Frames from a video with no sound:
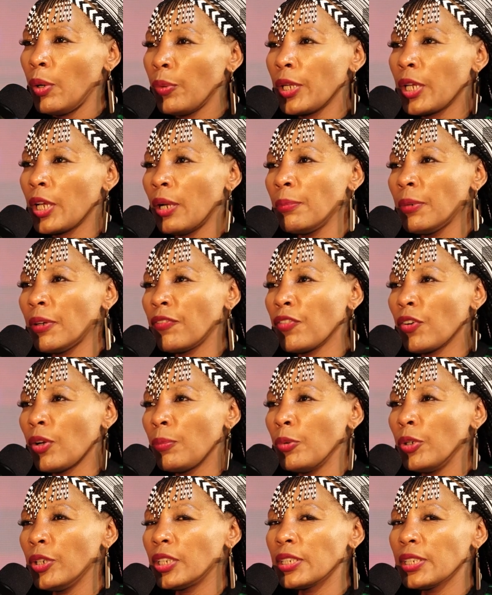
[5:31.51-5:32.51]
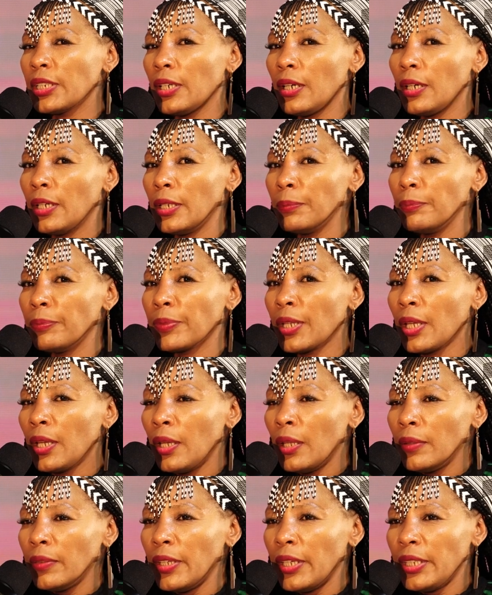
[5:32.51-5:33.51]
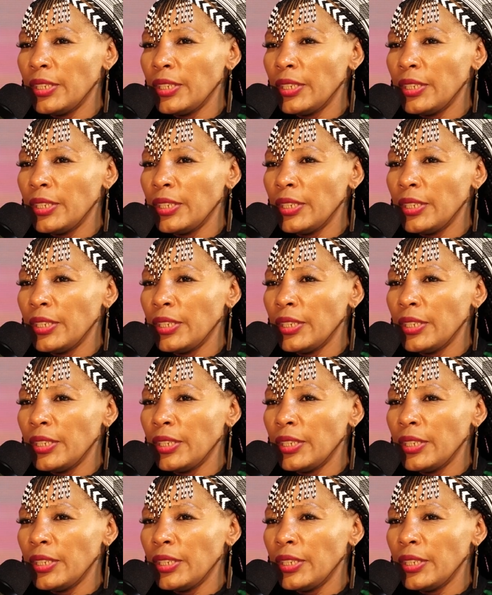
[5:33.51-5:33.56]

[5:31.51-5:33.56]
we coming from with the